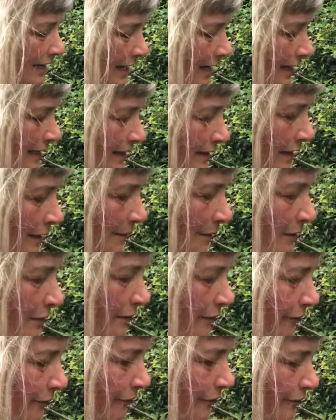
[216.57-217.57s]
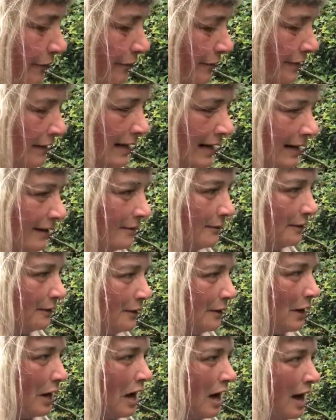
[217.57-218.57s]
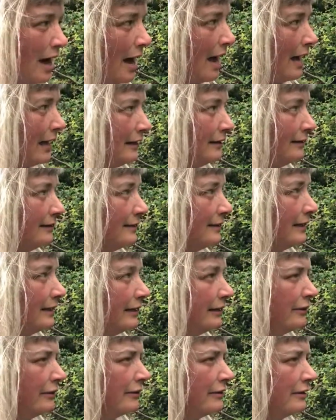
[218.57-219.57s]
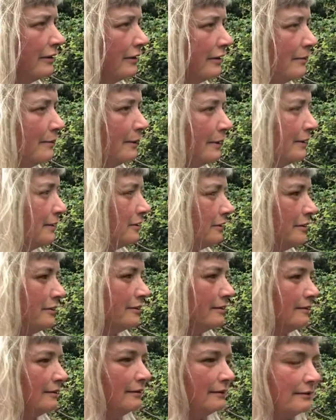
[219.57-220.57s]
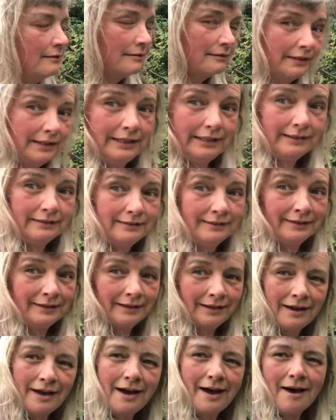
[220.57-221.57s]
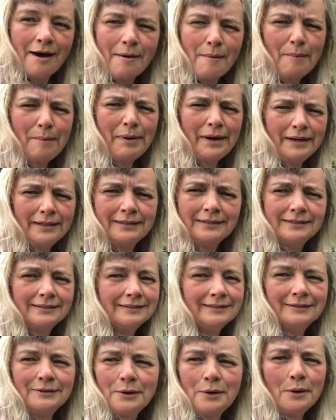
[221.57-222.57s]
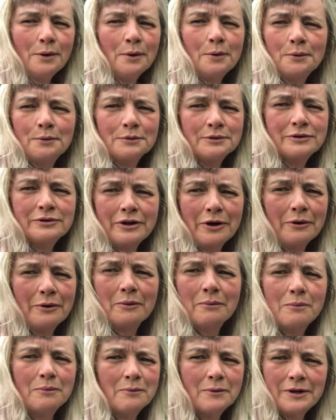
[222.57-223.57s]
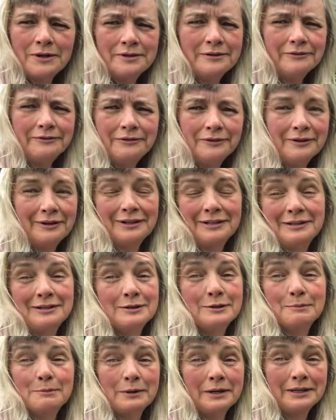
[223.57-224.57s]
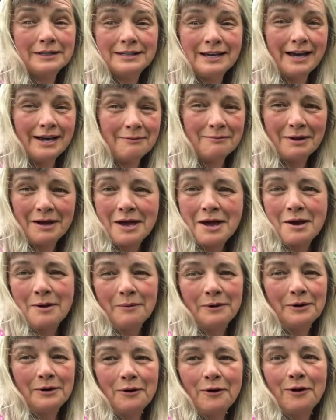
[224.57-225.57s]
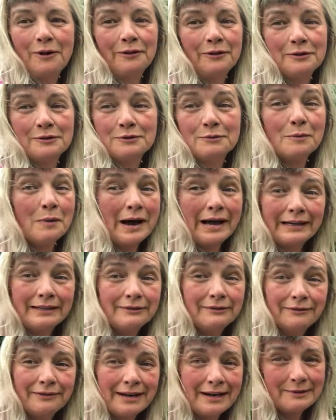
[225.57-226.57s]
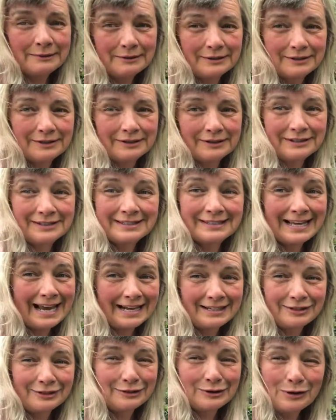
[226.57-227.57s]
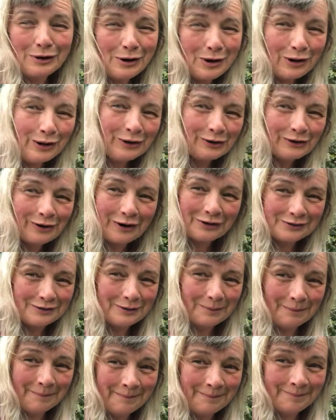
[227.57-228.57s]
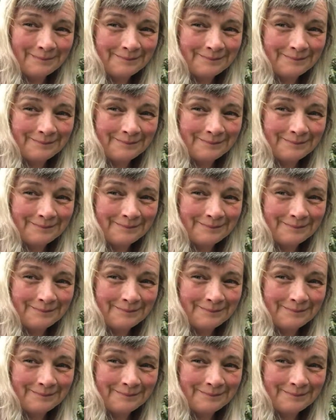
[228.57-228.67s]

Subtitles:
it's come into fruit now, and it looks a little bit just green, but oh so wonderful in the springtime when all those white flowers are scattered all across them.